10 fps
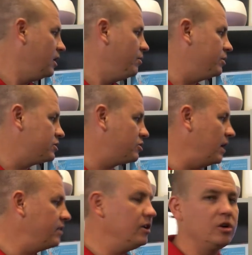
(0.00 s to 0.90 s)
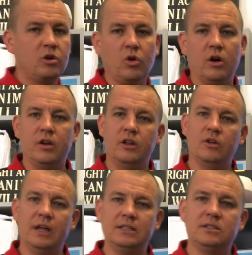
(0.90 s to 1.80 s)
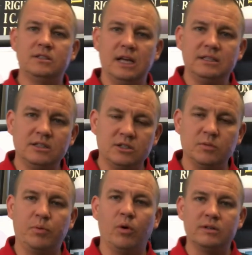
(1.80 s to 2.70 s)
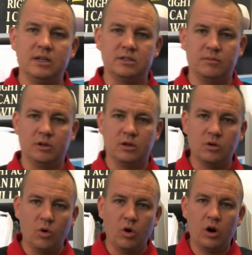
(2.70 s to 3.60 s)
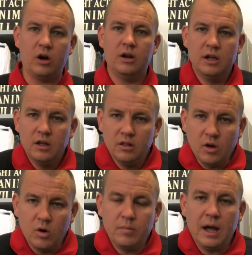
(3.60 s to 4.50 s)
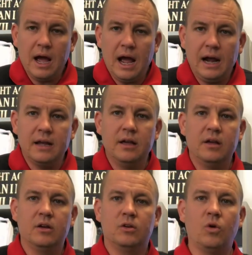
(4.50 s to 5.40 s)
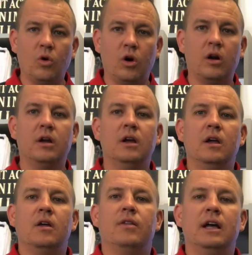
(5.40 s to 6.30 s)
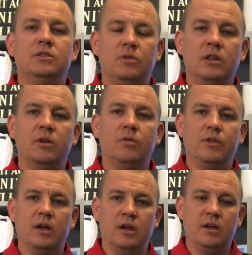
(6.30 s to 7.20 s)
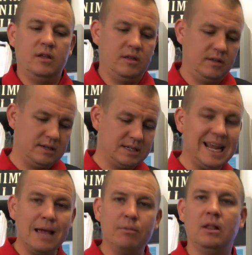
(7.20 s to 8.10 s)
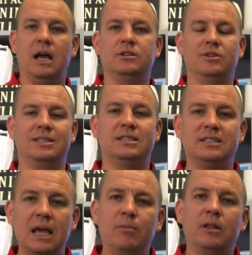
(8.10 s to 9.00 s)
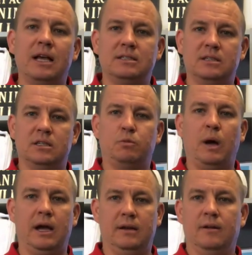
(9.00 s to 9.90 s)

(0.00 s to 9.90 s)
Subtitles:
But strengthen your core. You know, that's the support system. The core, lower back, core. That's really the stabilizer. It stabilizes the spine.